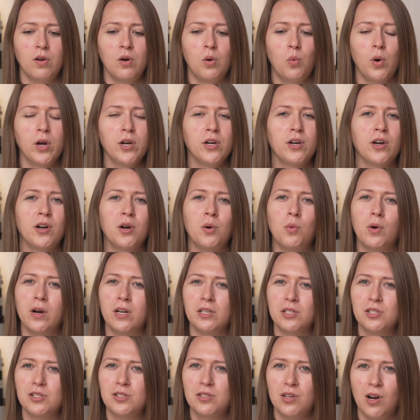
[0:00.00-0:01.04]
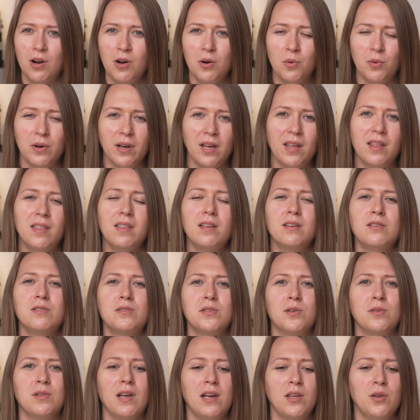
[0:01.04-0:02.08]
what you're going to want to start with
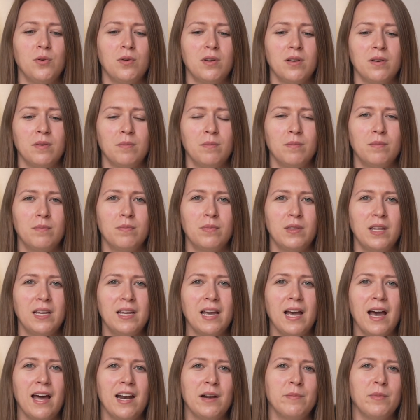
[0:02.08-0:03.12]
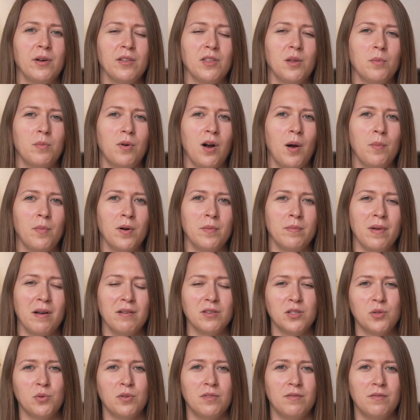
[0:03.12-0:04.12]
so that you can think ahead about the proper amount to